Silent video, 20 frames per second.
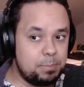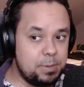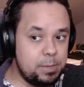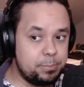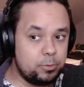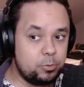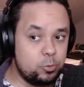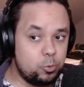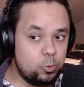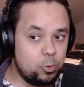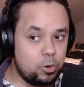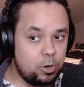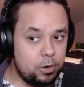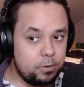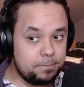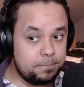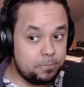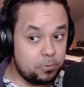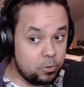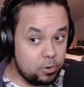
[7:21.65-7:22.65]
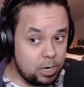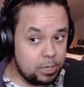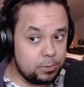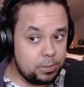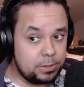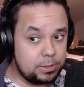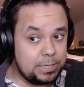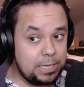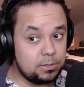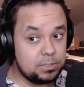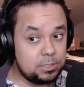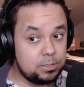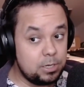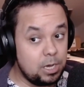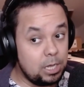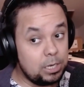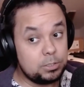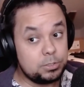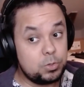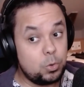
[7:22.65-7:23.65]
people who earn four hundred thousand
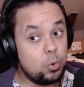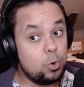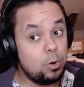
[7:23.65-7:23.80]
dollars